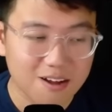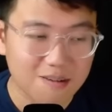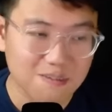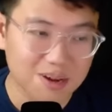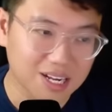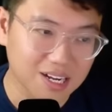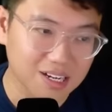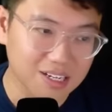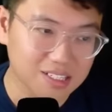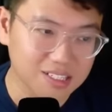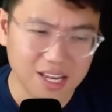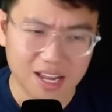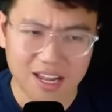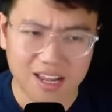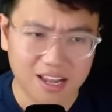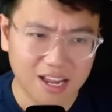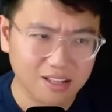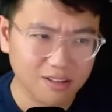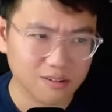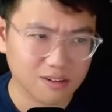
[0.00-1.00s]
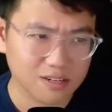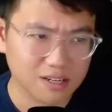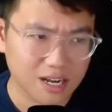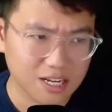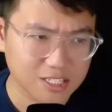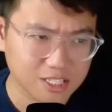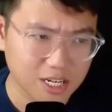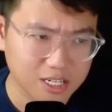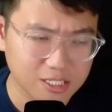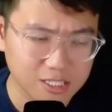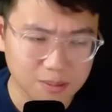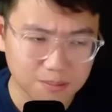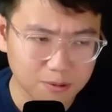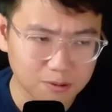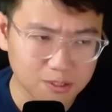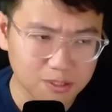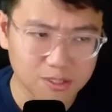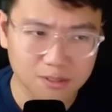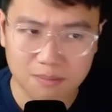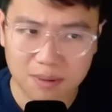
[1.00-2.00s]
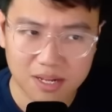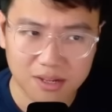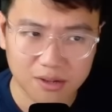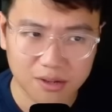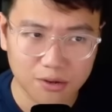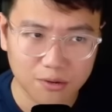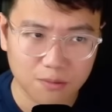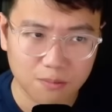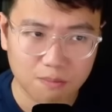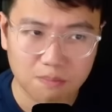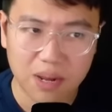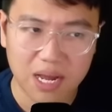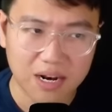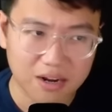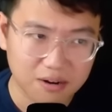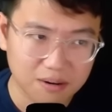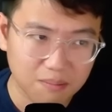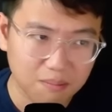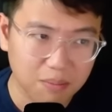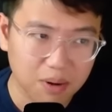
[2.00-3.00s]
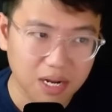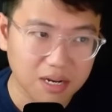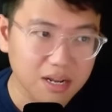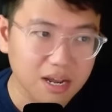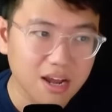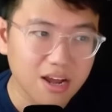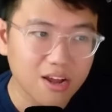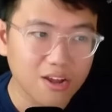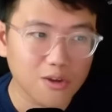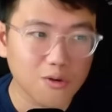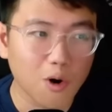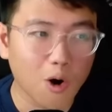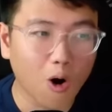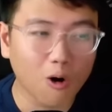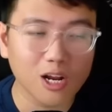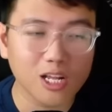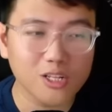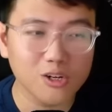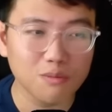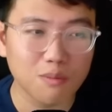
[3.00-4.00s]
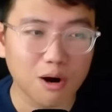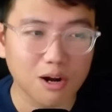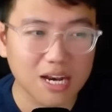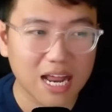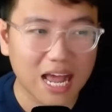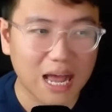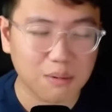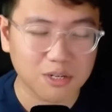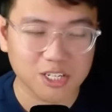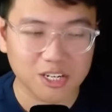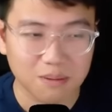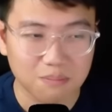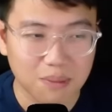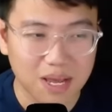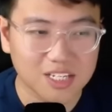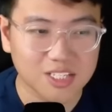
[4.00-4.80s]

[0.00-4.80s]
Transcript: because, hey, I thought class change is supposed to make you better, but you only do more damage in the main